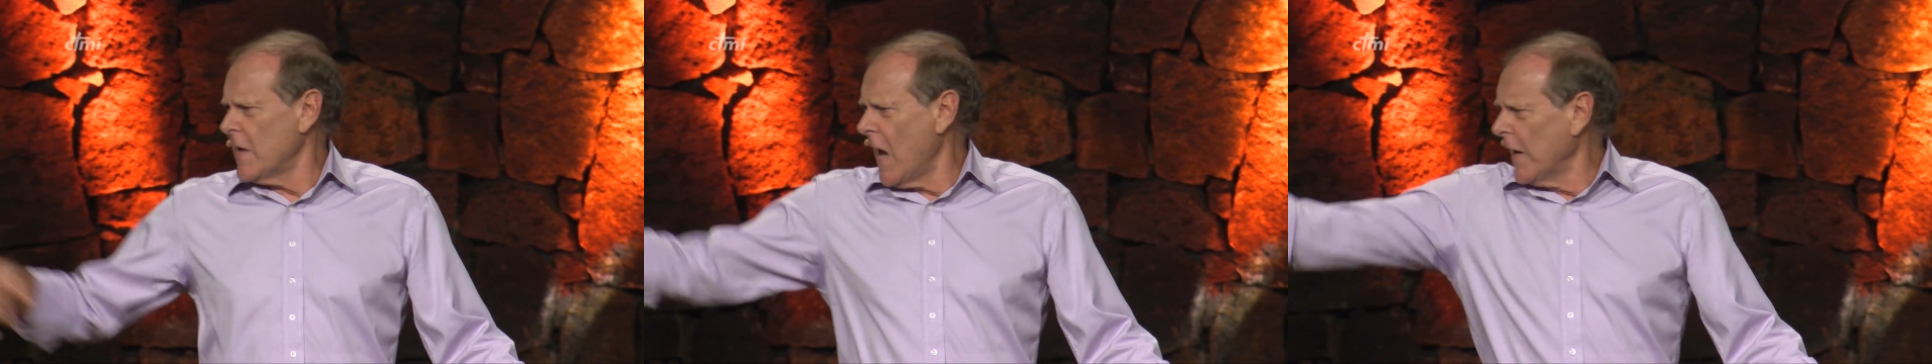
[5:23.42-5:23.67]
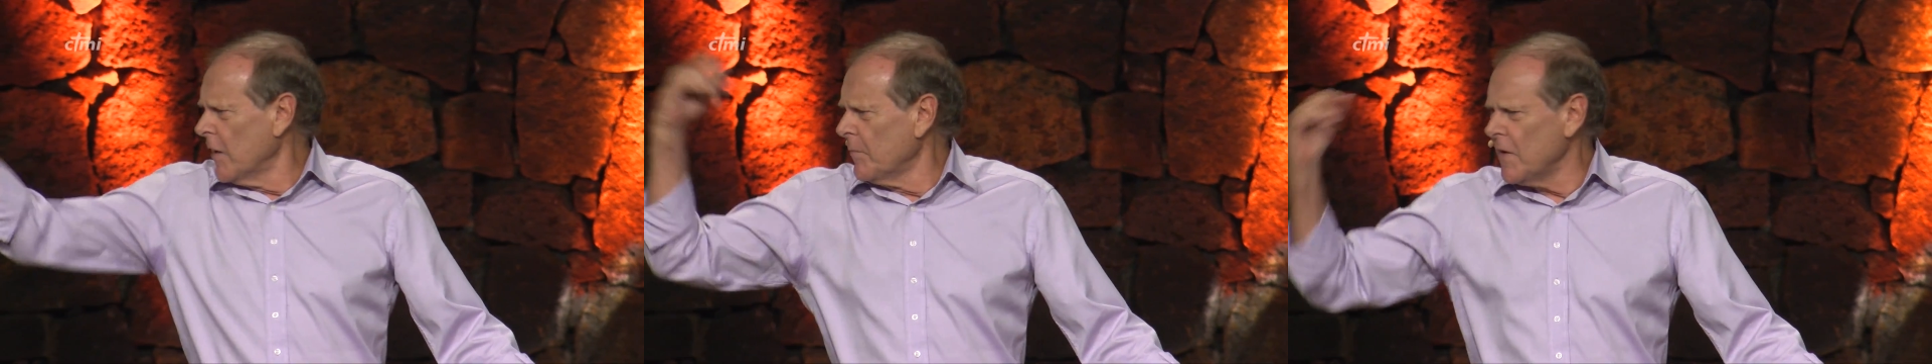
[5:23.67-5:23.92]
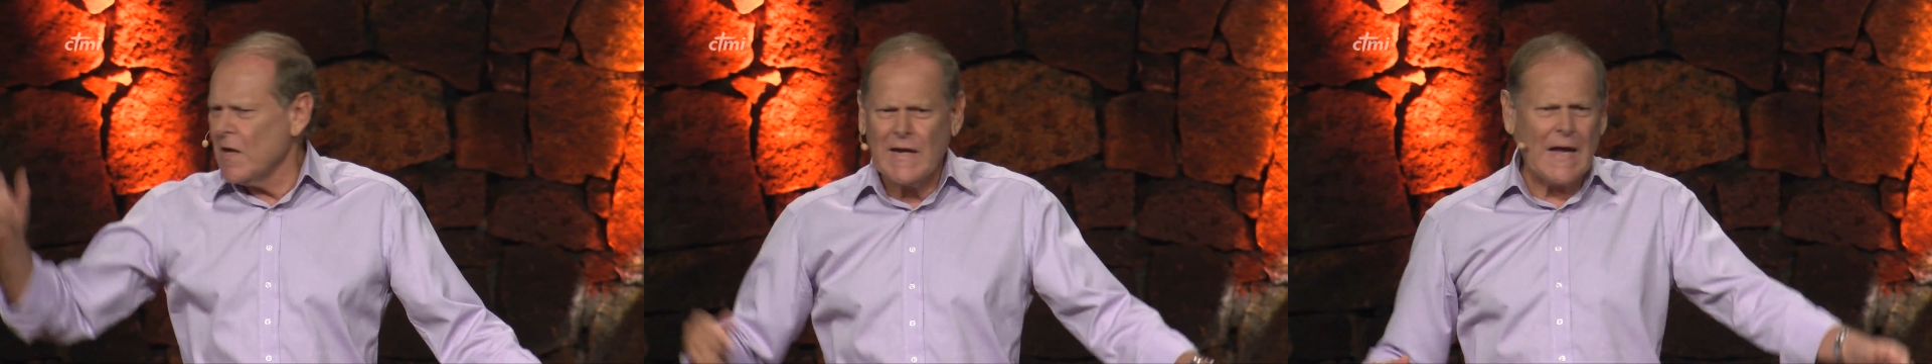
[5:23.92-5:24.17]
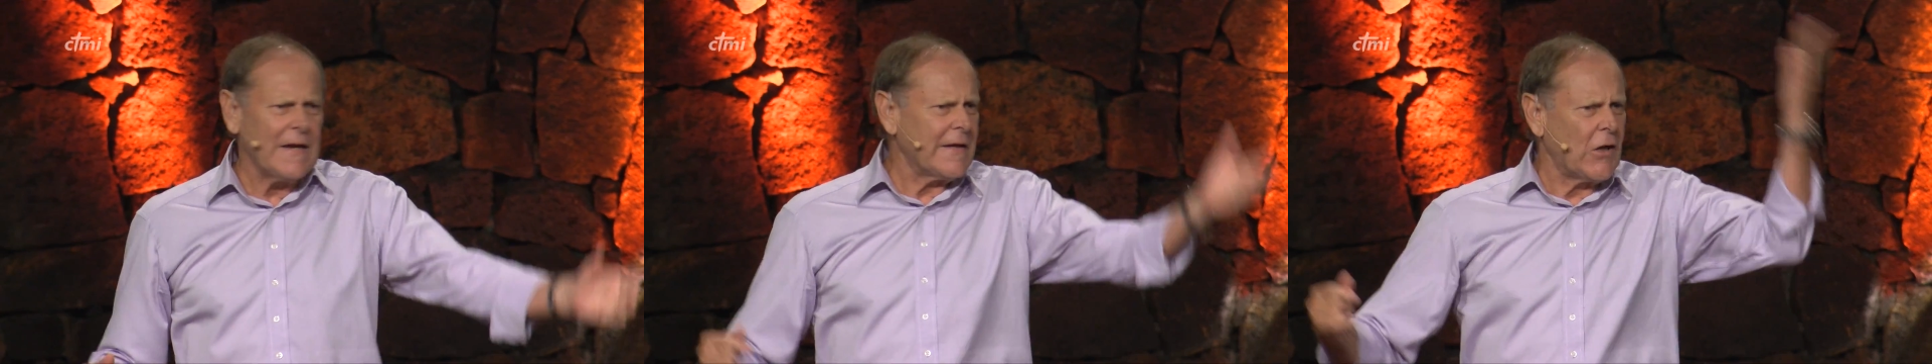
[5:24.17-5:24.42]
The
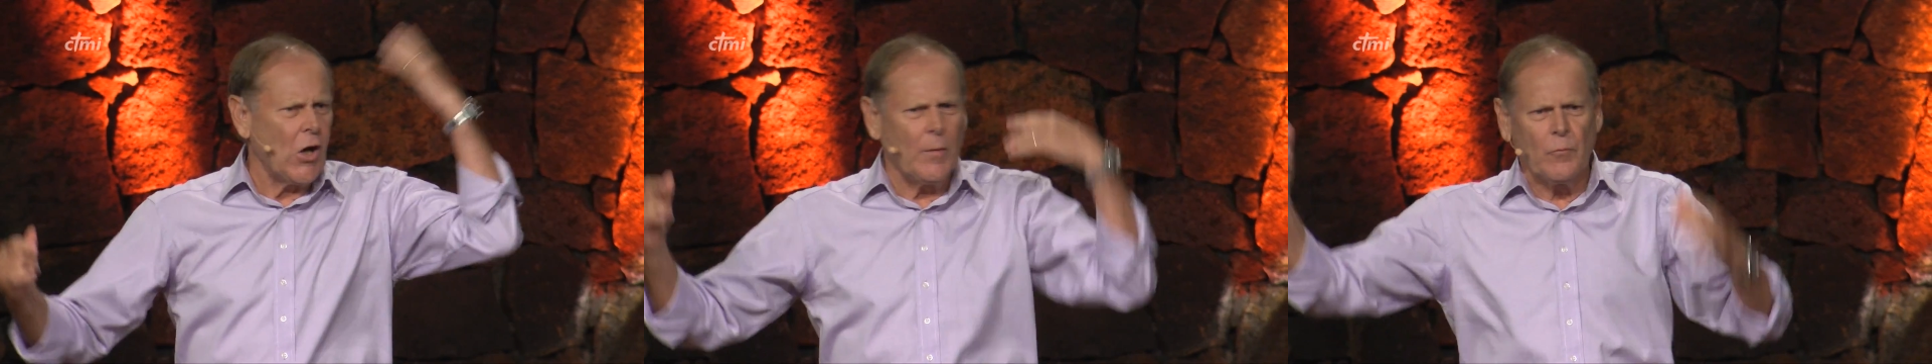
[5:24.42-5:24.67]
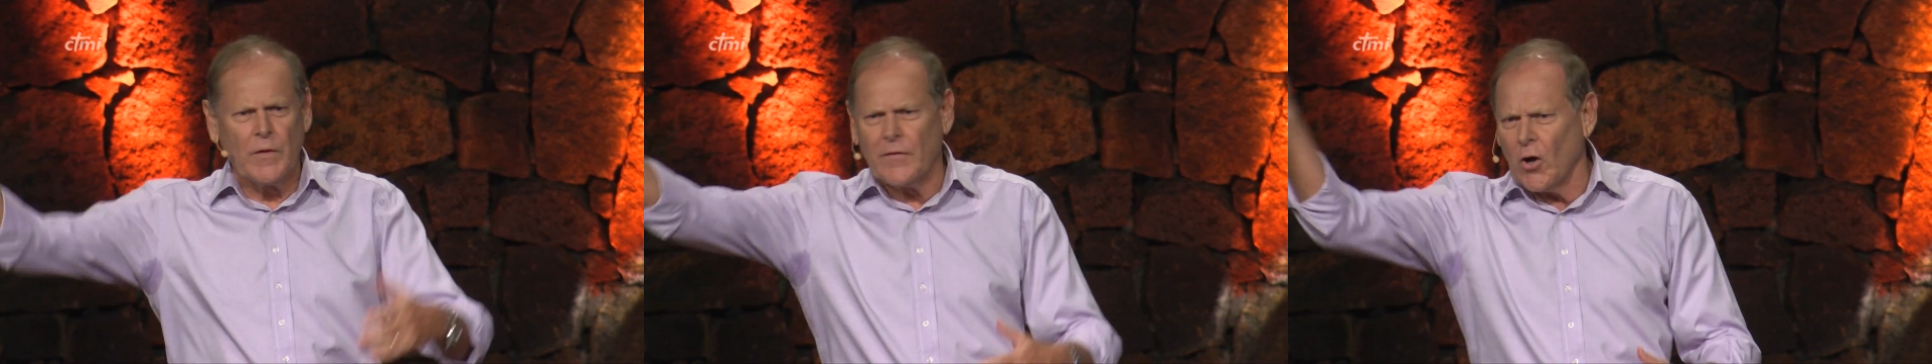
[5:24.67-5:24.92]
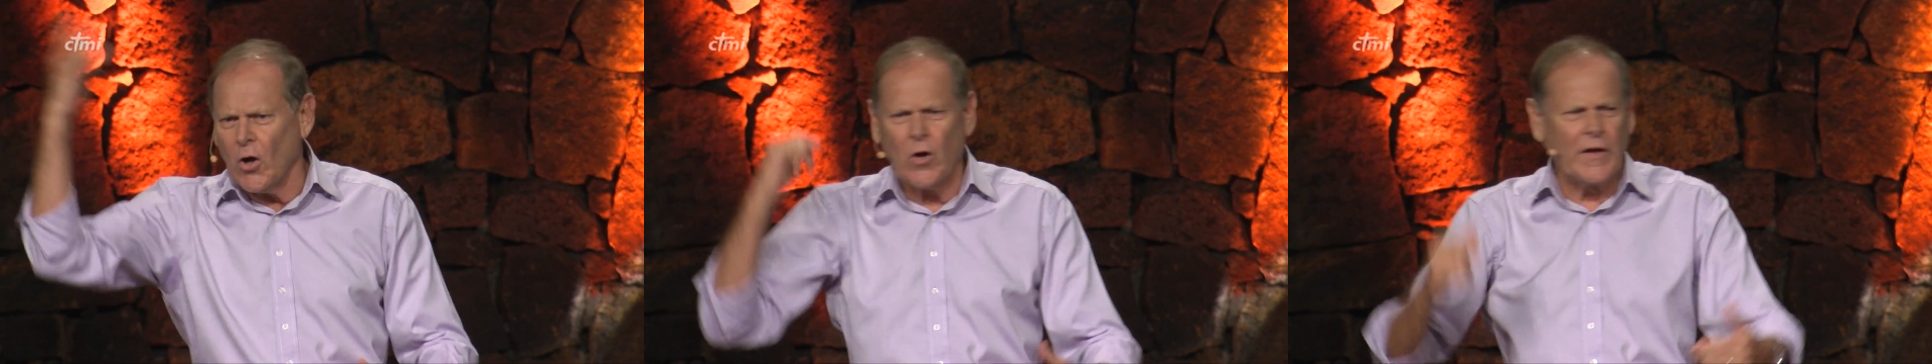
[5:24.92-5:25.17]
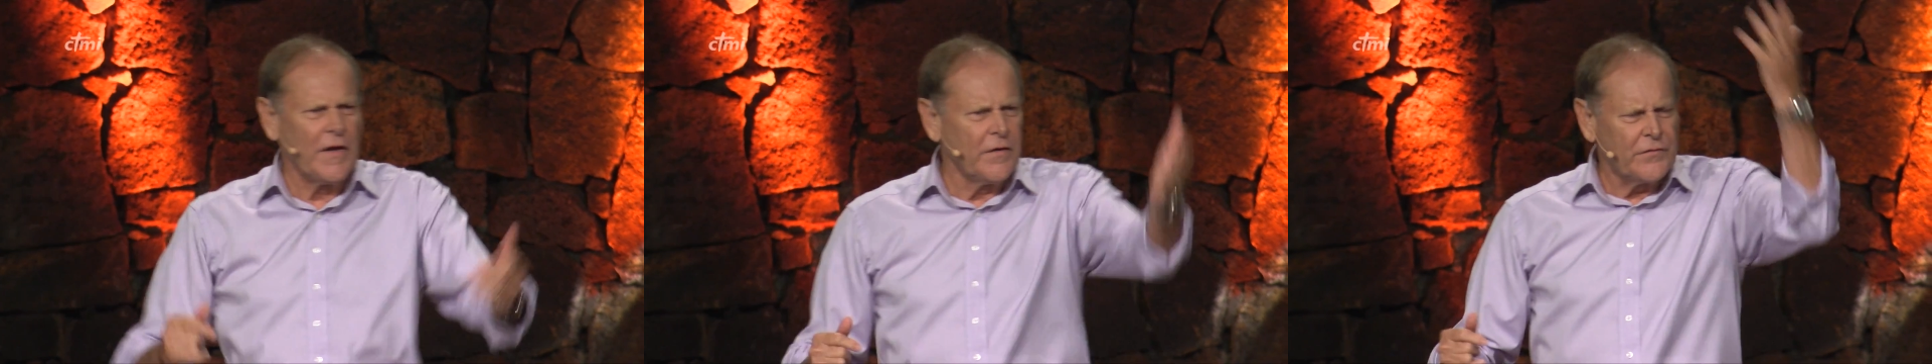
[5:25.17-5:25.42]
enemy can come with
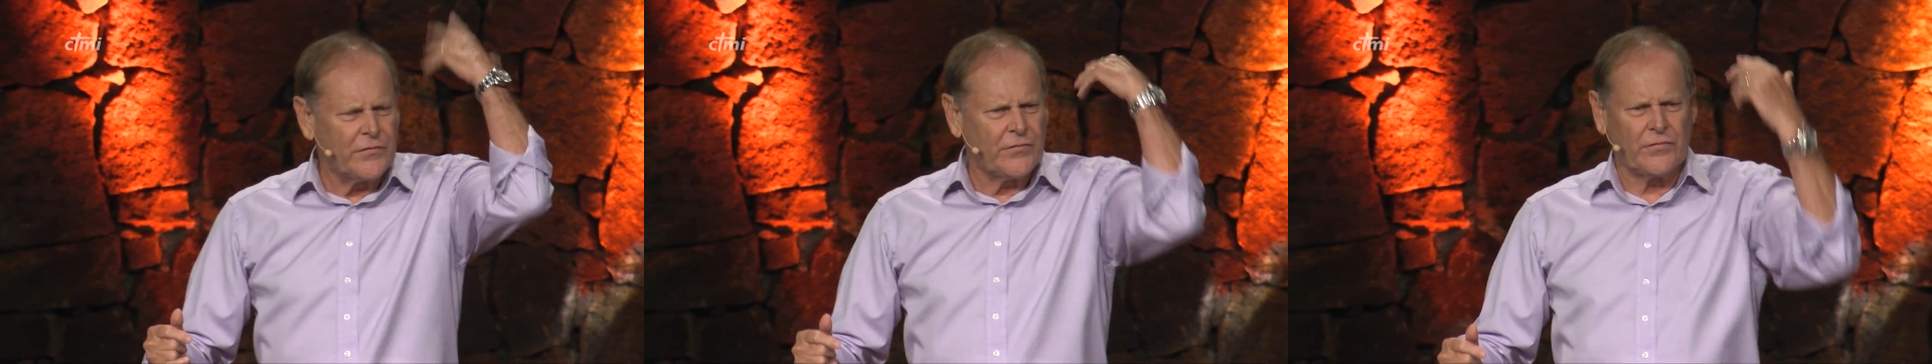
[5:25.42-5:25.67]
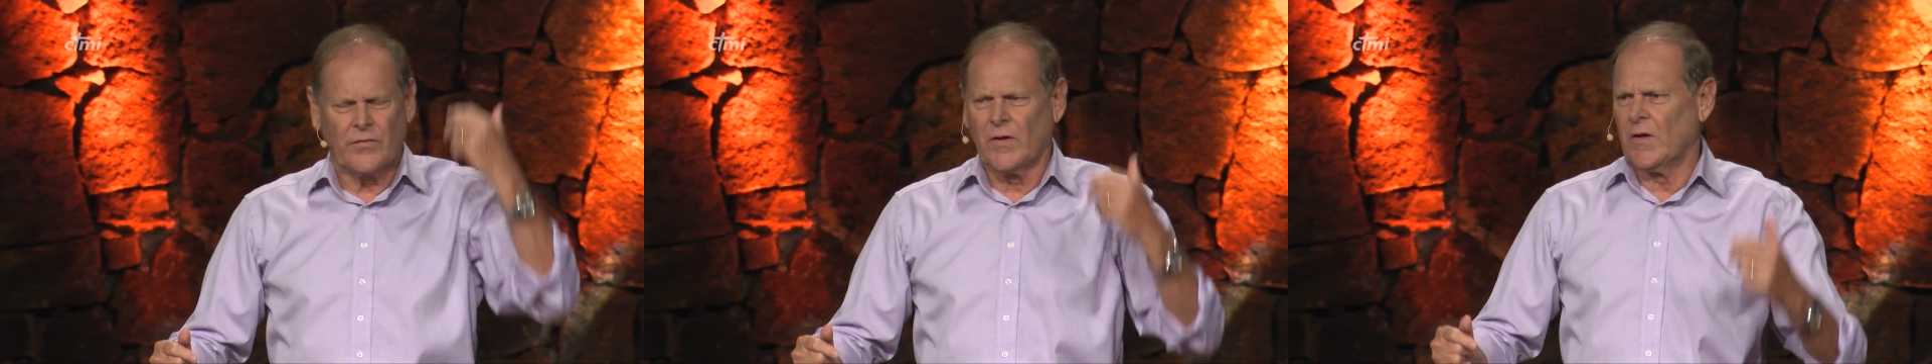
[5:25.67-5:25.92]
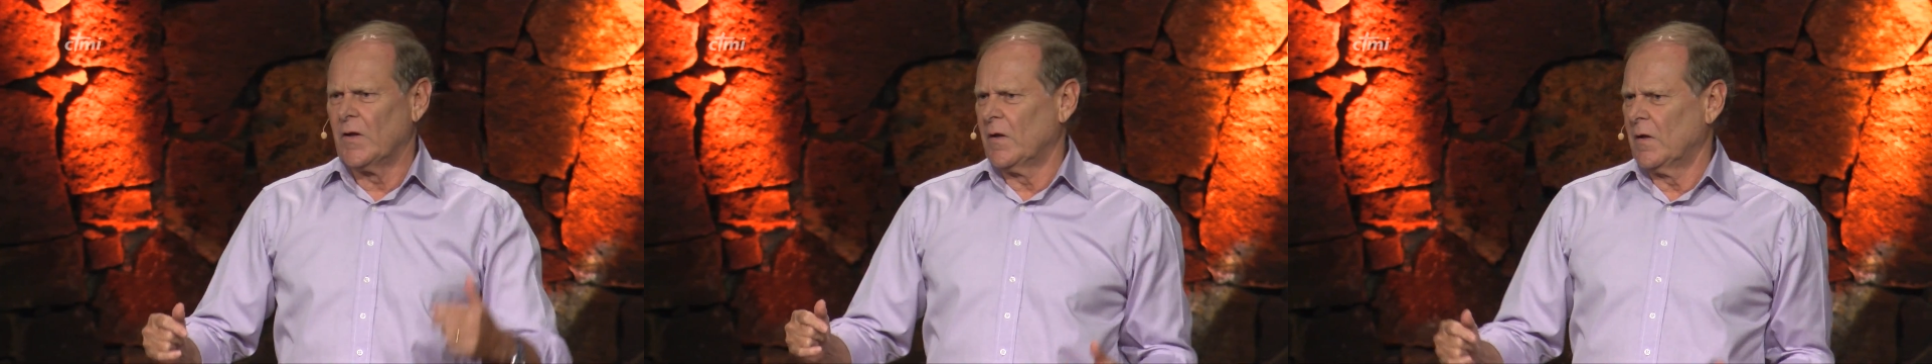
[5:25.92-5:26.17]
all his